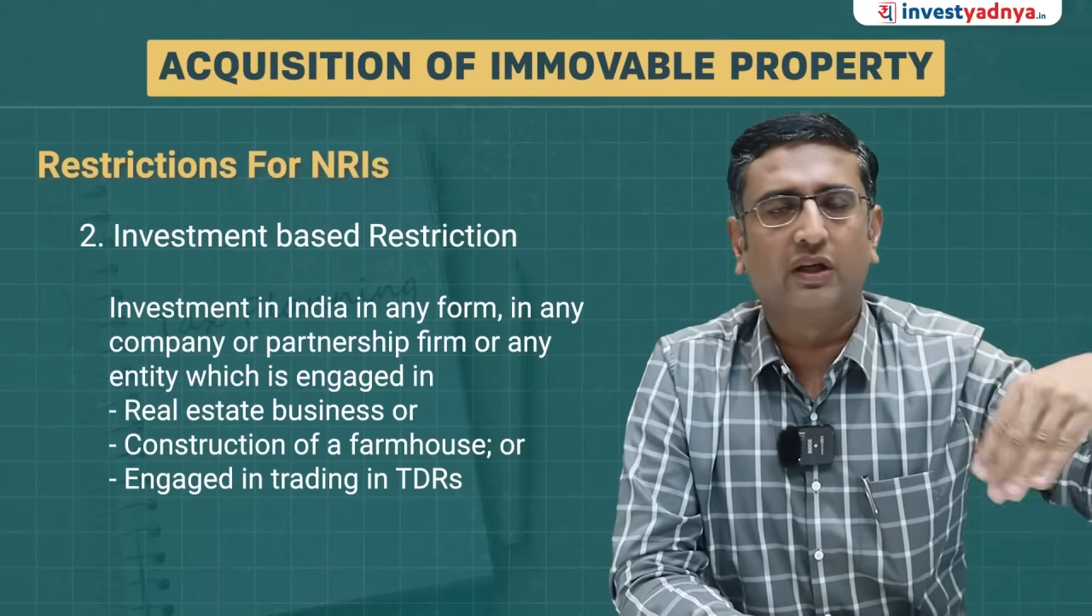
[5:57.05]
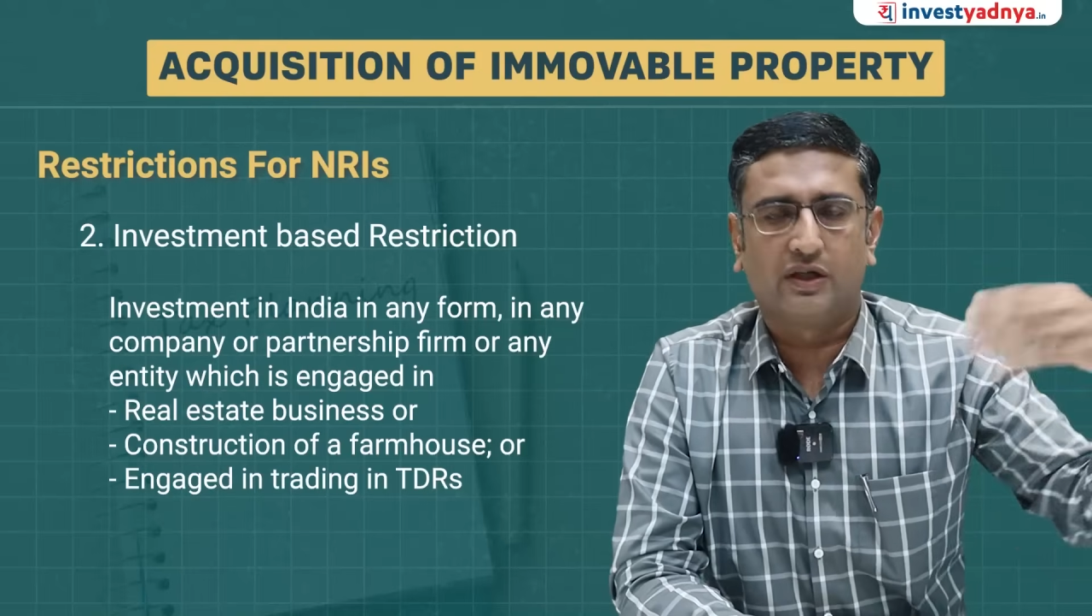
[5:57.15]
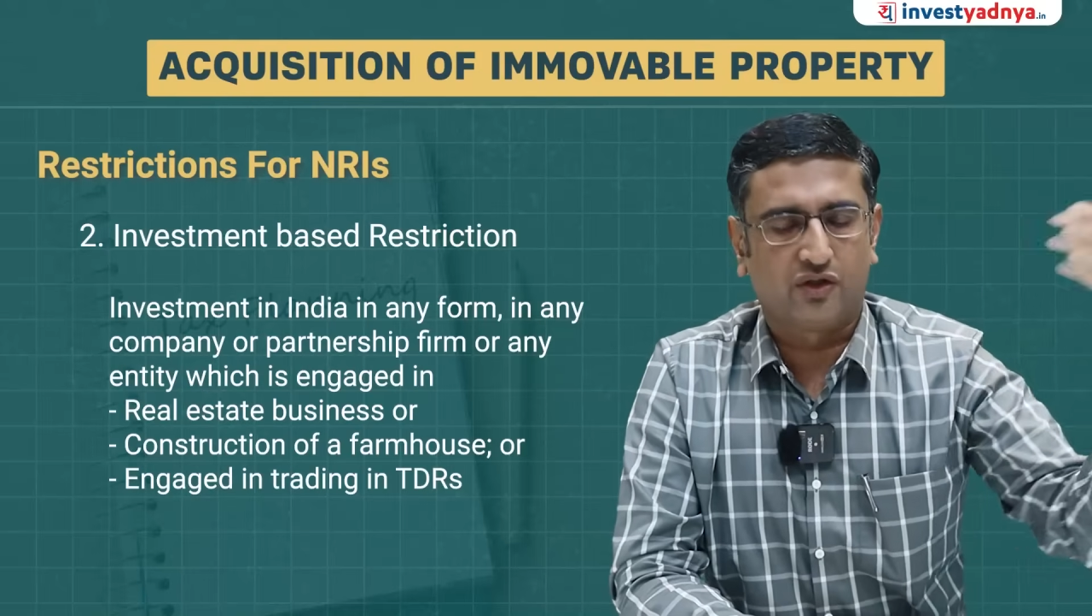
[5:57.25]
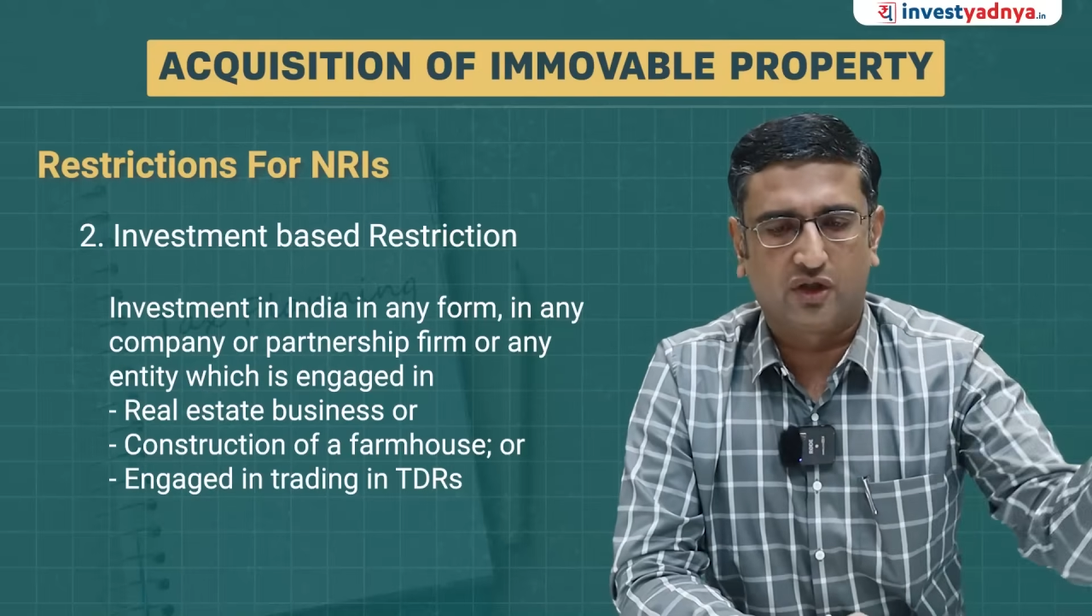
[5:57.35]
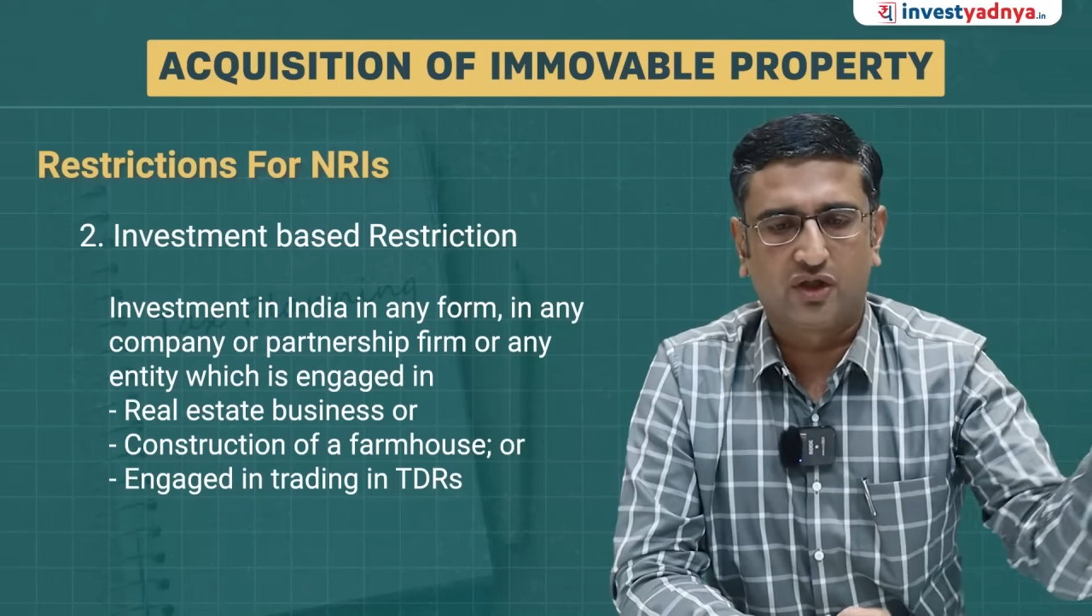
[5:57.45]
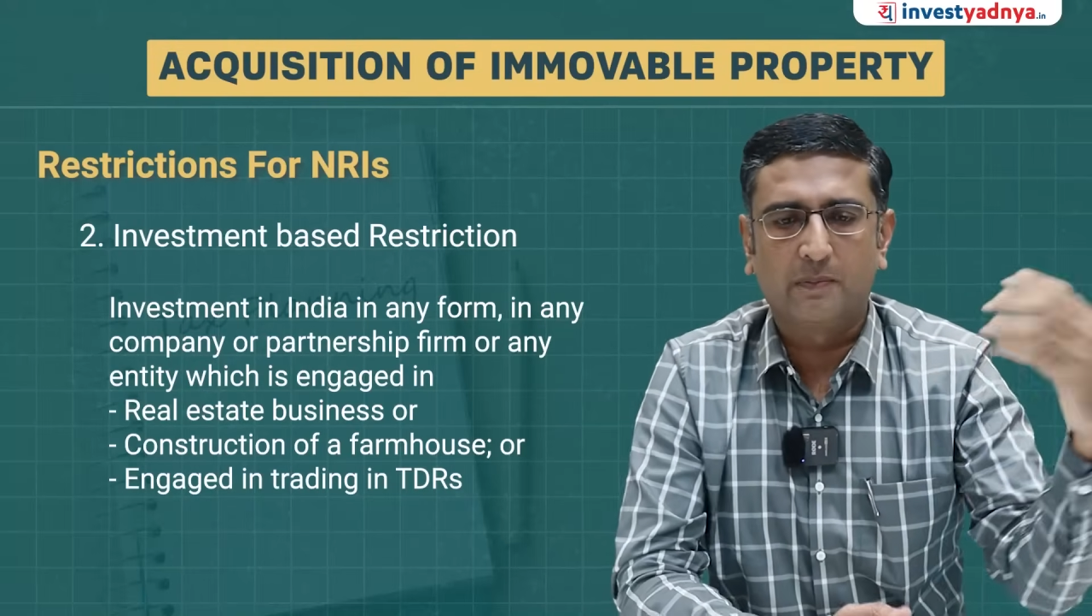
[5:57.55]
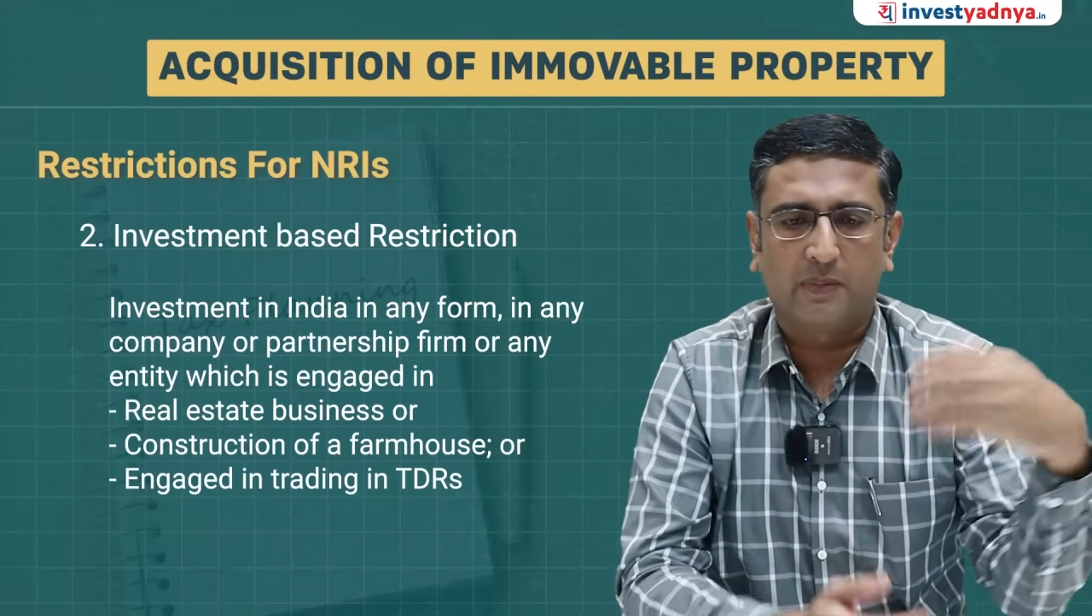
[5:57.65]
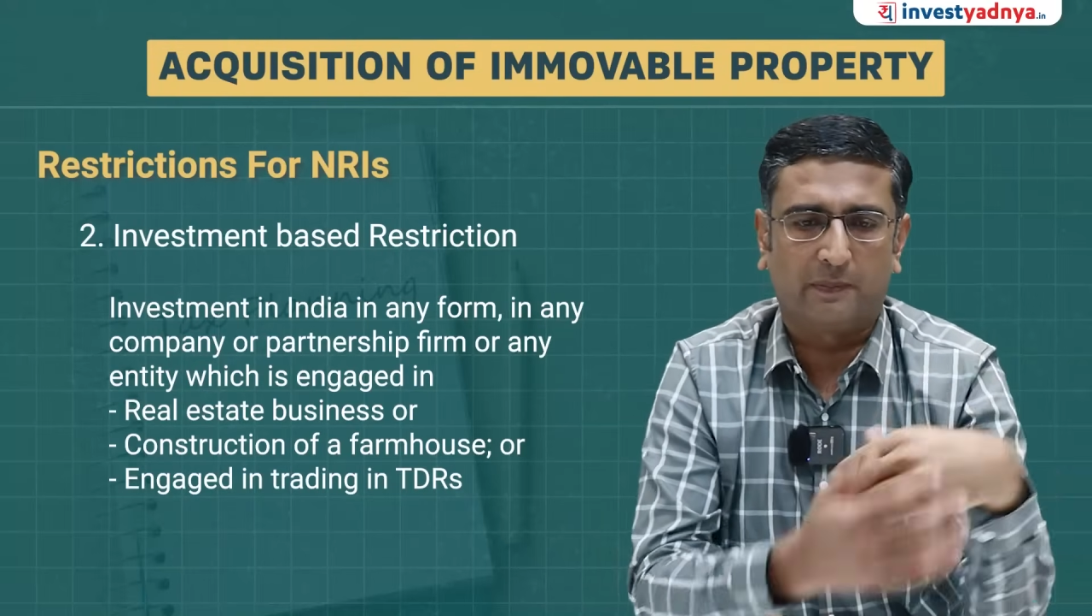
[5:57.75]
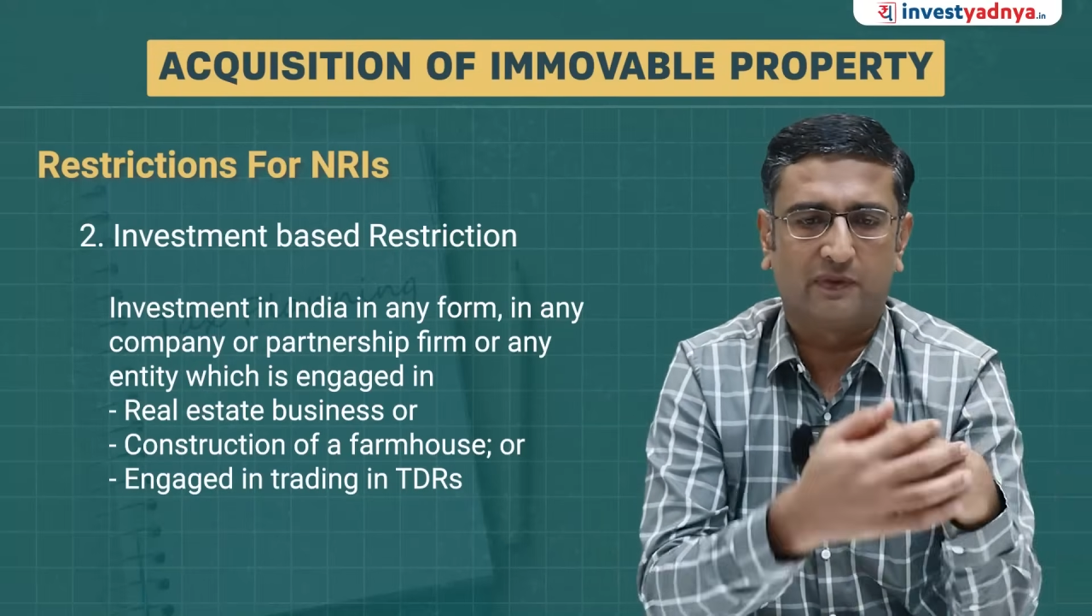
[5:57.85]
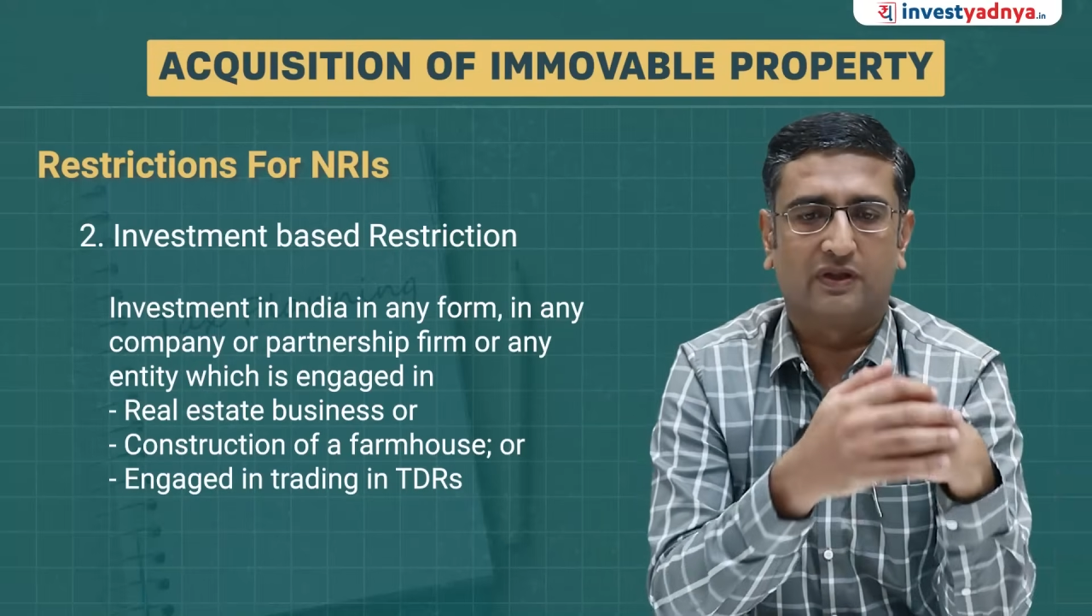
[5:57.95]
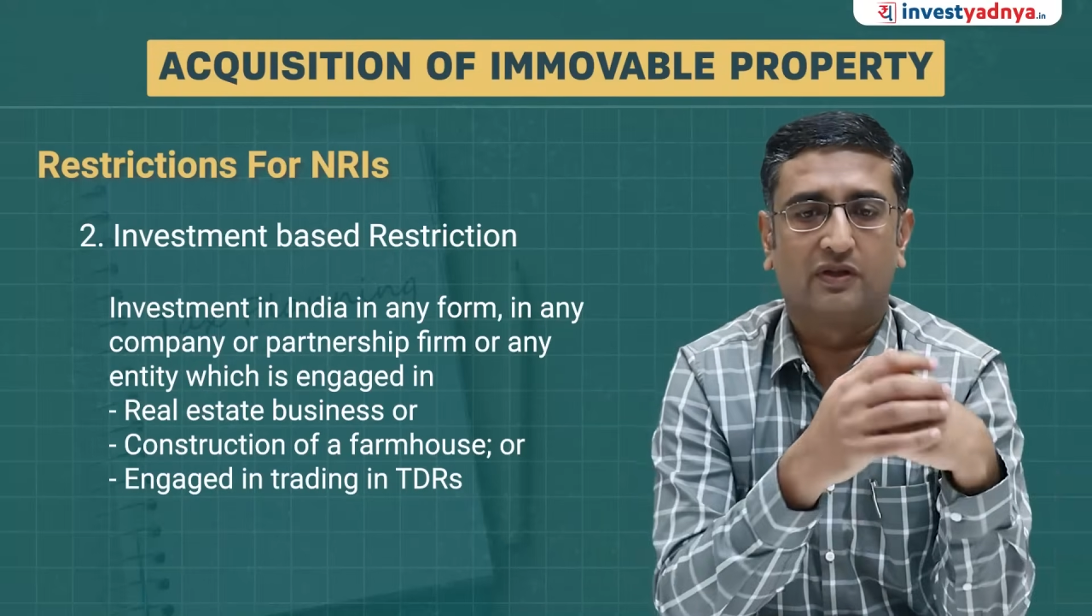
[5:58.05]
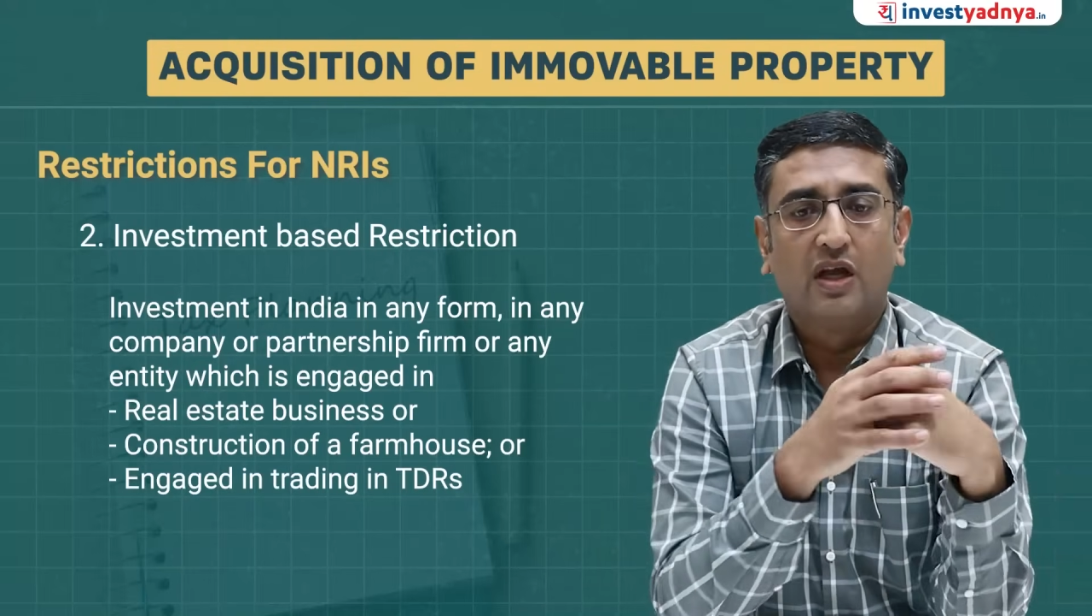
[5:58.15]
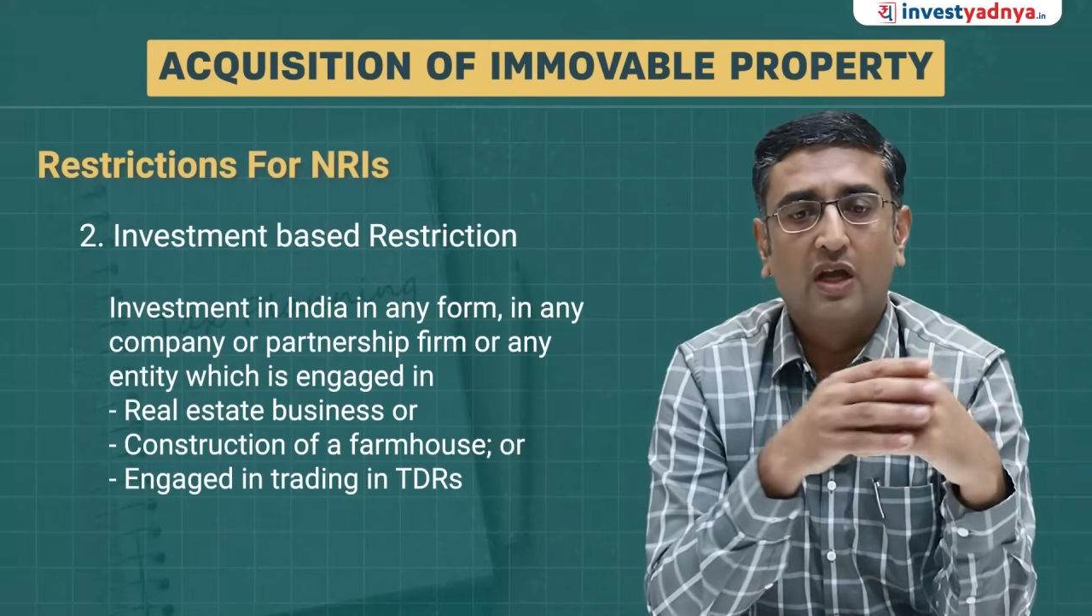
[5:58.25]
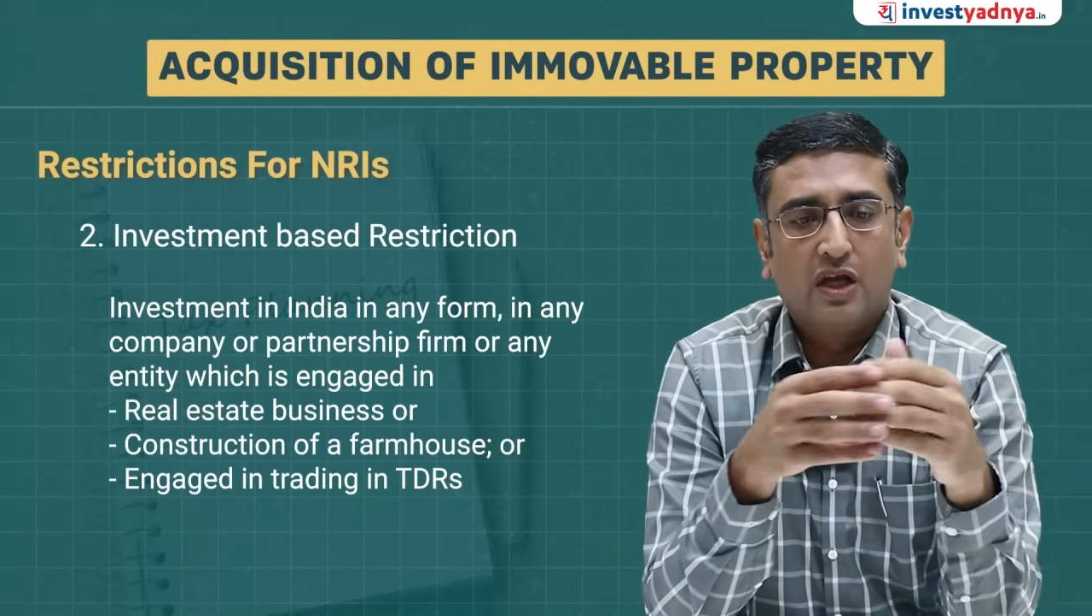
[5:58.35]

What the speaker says: the construction purposes.